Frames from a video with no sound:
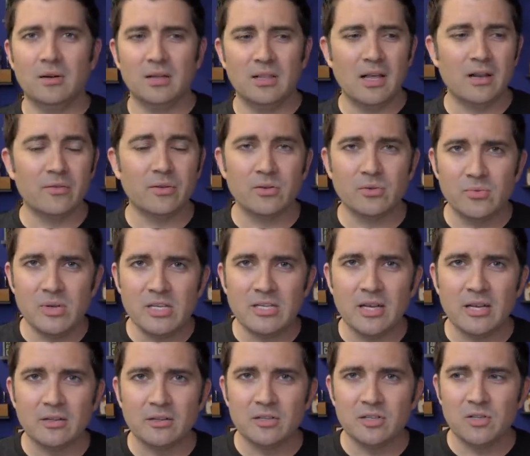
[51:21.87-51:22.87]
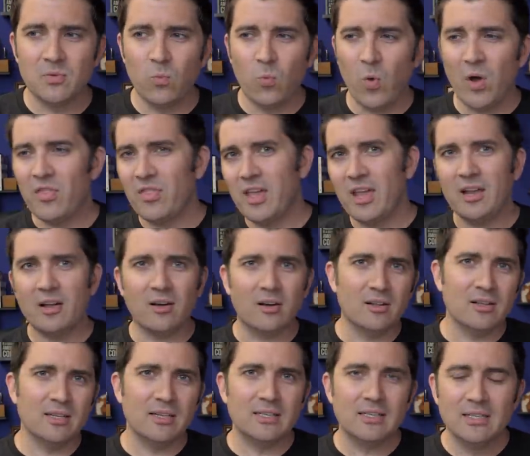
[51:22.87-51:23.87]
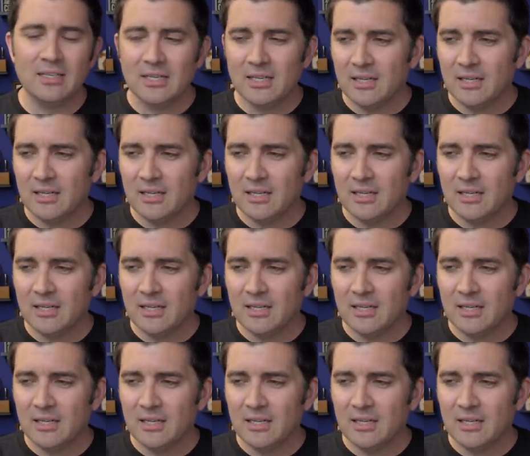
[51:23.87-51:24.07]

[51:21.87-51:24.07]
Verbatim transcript: a lot of other retailers and what they call it.